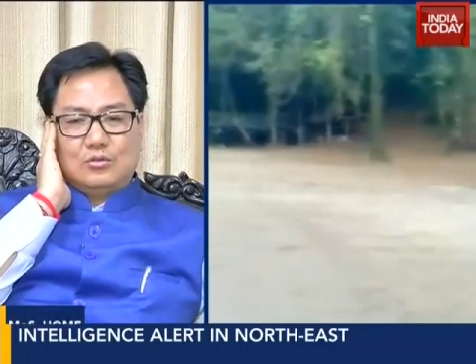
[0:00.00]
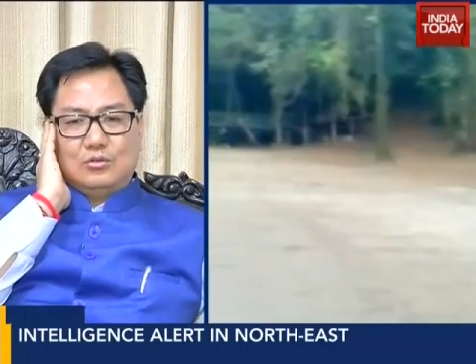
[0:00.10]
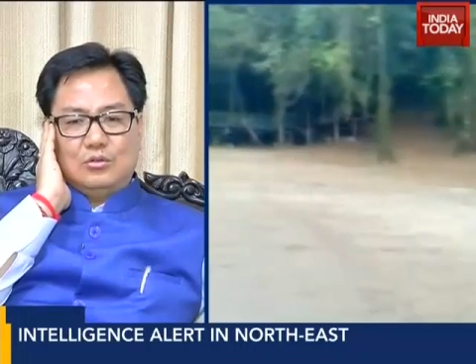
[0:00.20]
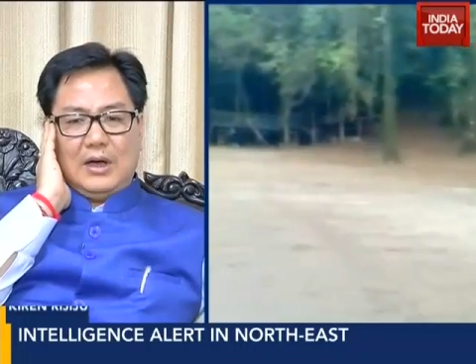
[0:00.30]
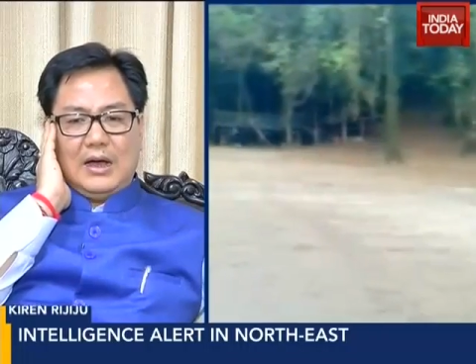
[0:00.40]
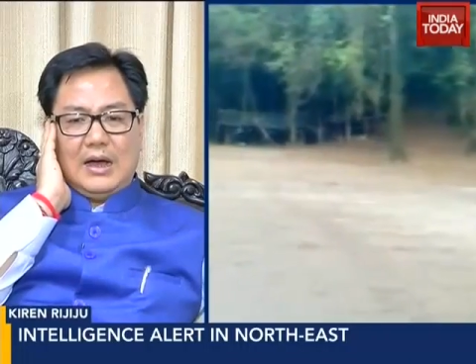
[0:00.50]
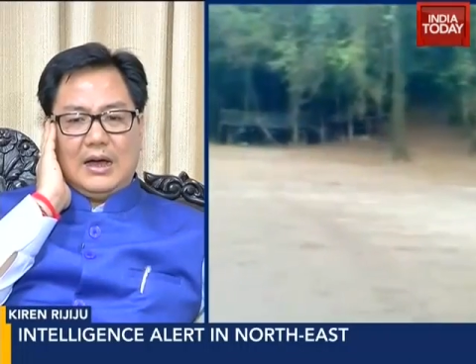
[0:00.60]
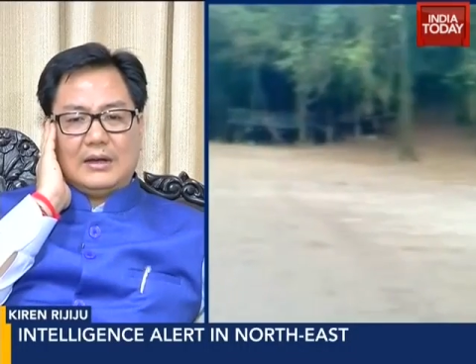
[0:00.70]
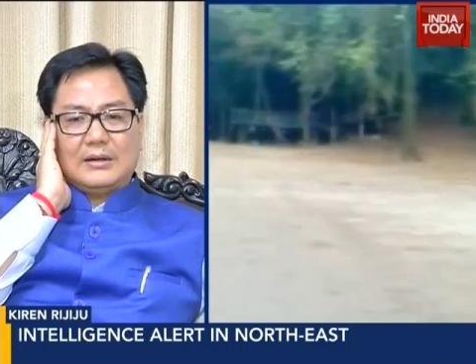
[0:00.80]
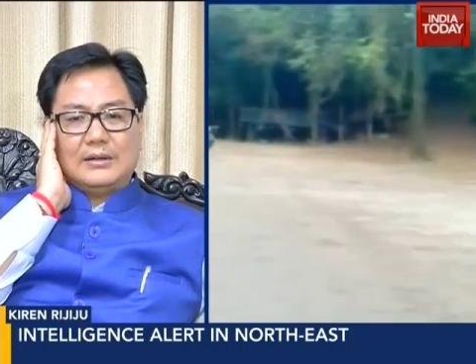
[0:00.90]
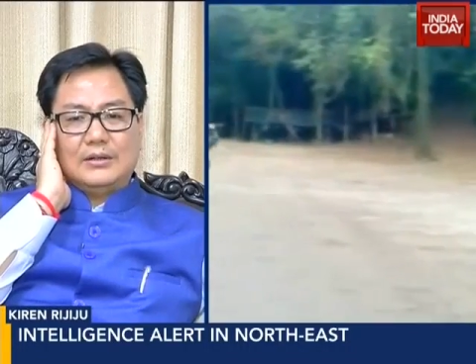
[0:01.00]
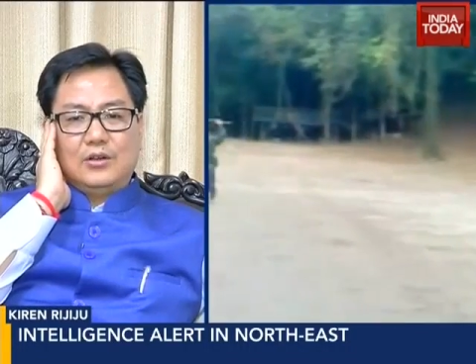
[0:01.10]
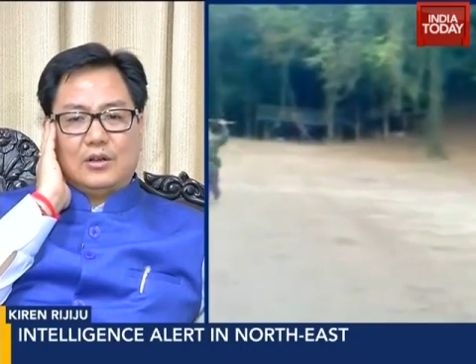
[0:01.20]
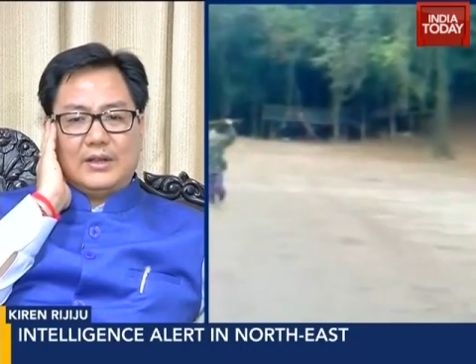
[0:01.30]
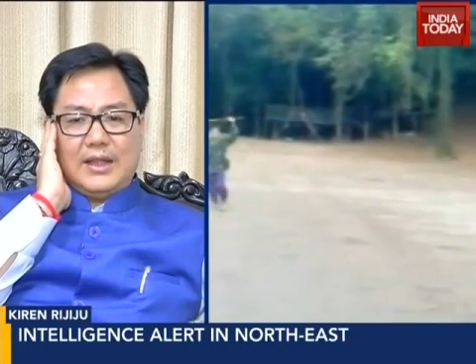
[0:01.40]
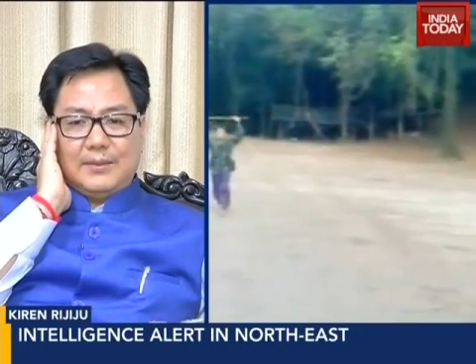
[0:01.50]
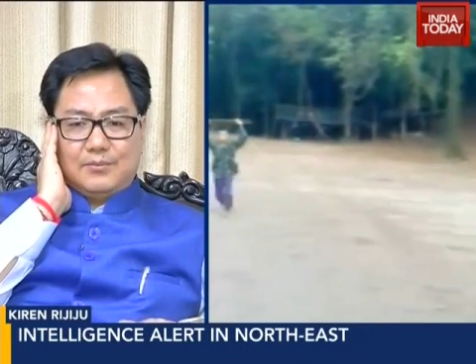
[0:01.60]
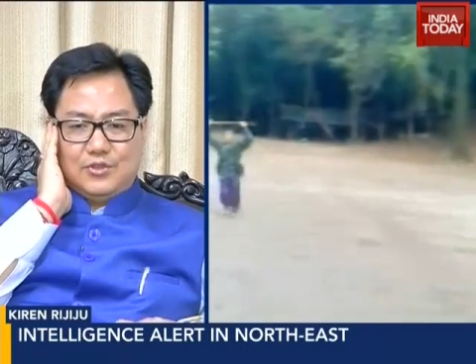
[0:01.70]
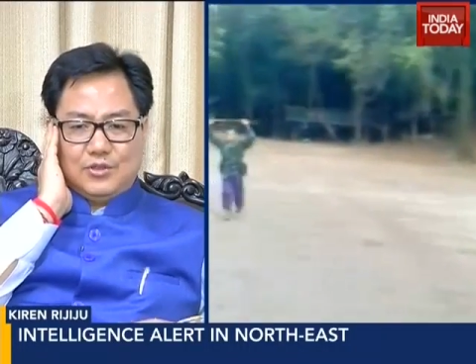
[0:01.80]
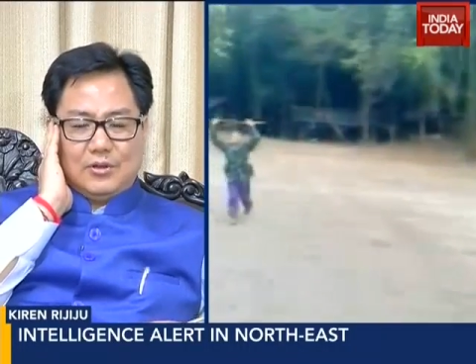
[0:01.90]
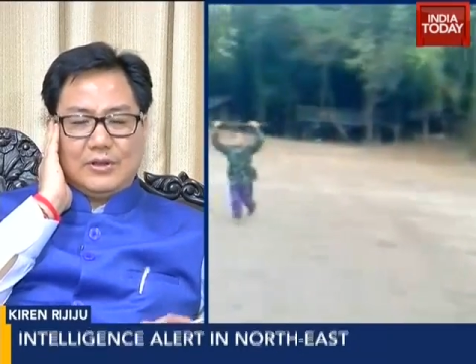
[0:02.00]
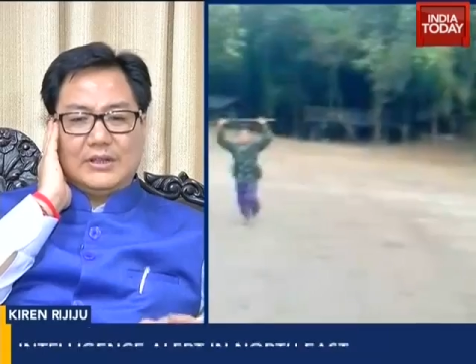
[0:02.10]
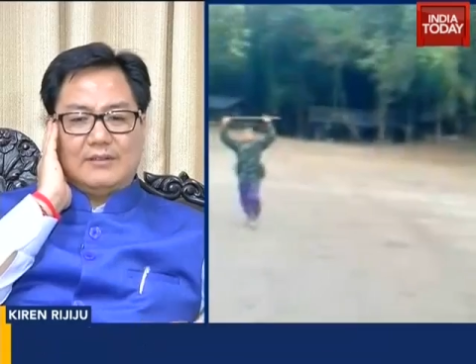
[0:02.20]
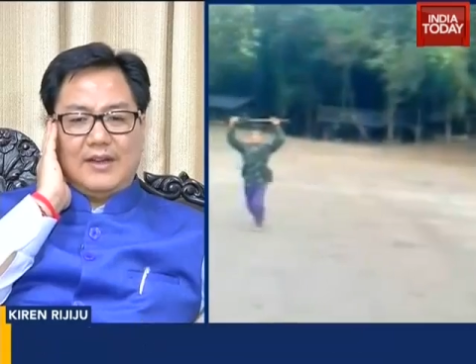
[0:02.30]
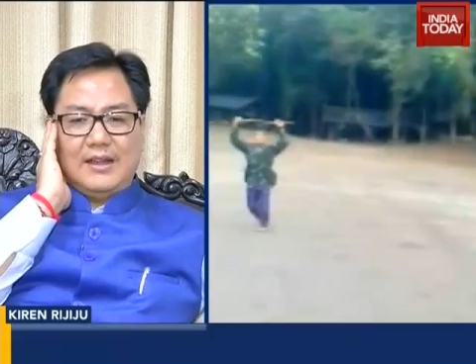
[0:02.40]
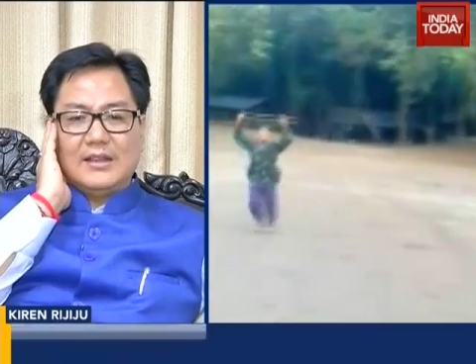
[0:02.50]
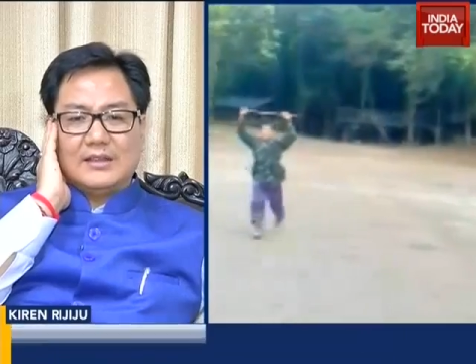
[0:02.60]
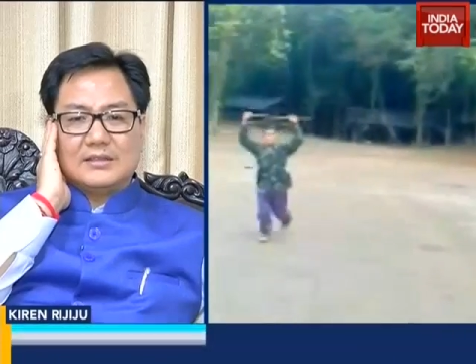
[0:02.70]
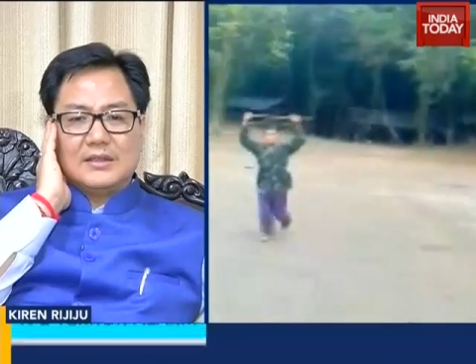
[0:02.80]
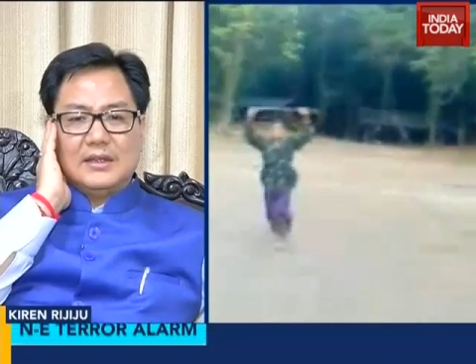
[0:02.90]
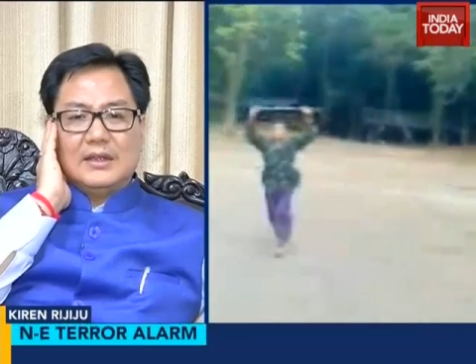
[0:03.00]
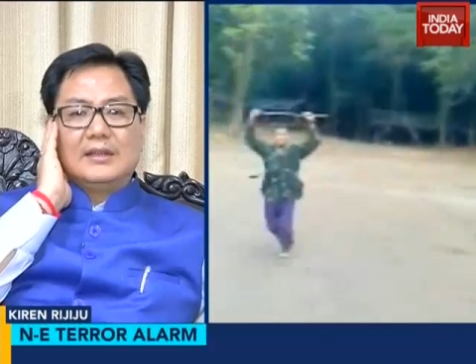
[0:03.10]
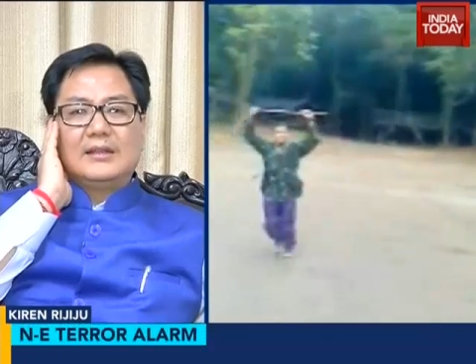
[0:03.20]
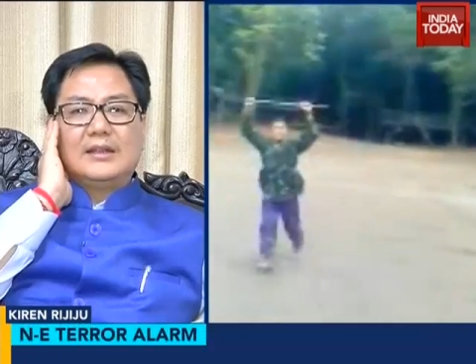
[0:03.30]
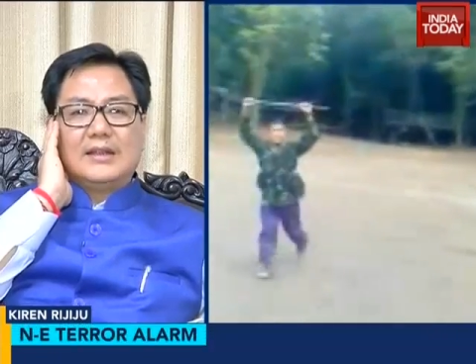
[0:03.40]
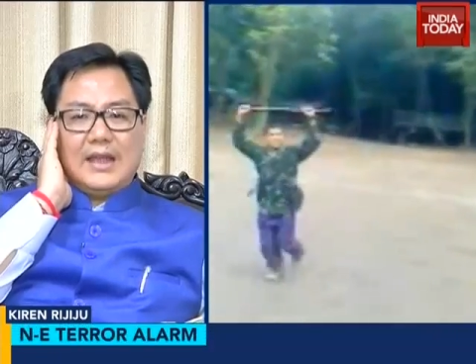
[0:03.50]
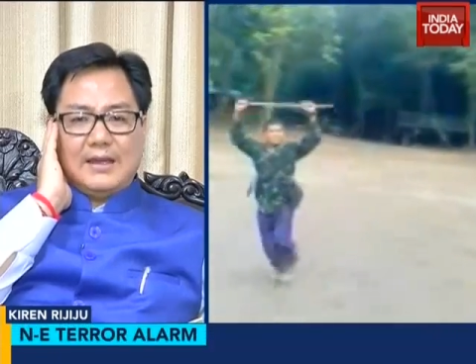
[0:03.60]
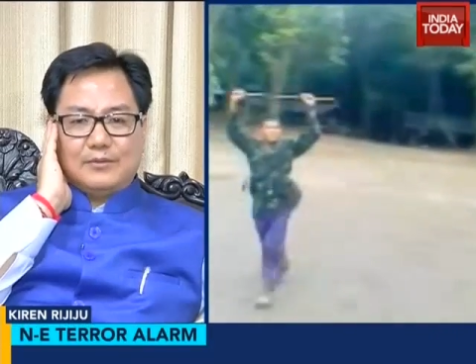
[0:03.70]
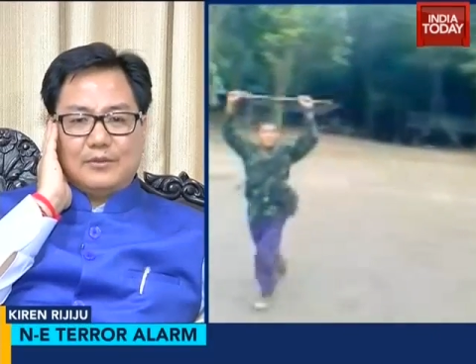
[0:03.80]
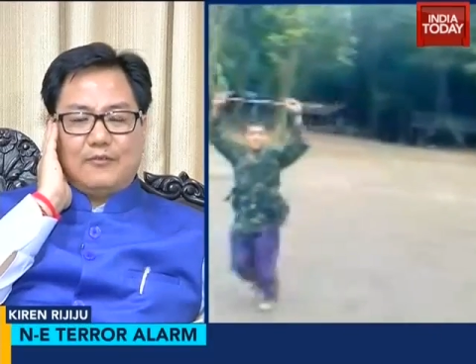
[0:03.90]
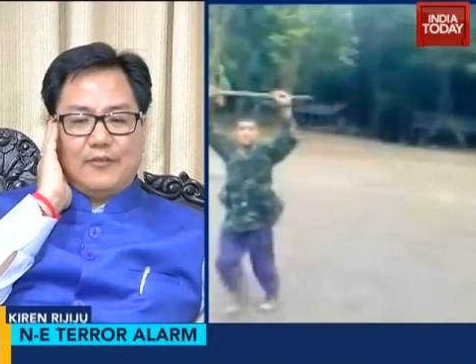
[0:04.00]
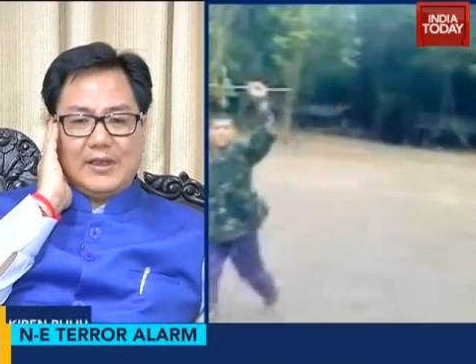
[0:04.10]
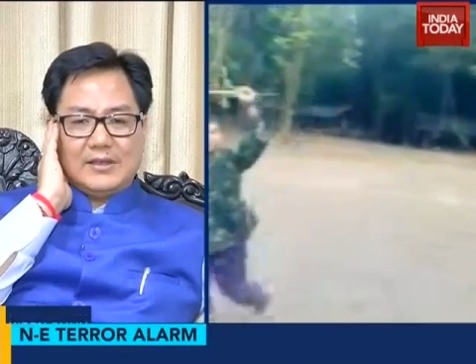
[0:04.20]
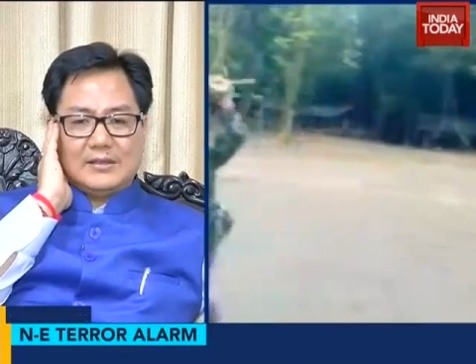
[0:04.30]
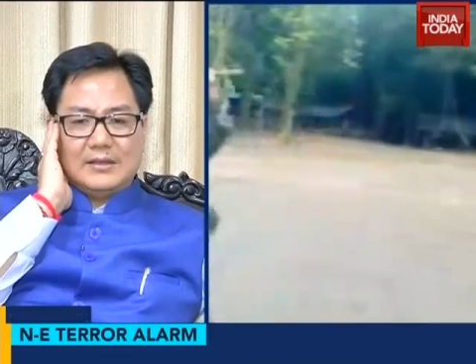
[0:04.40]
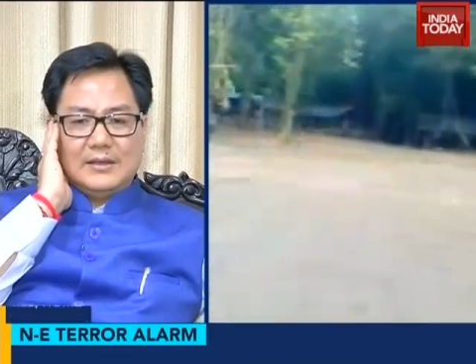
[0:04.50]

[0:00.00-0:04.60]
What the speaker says: who are not abjuring the violence, then they have to face